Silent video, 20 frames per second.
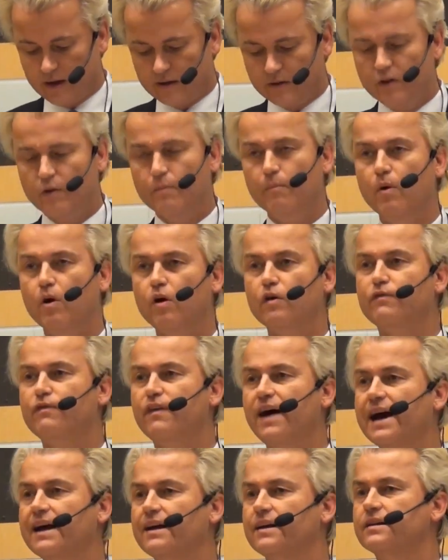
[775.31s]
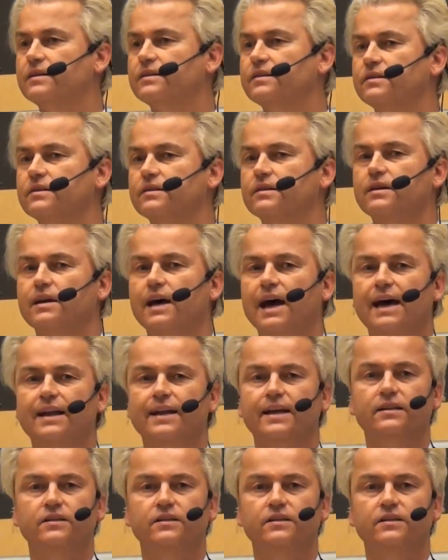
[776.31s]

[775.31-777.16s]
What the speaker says: the more violent and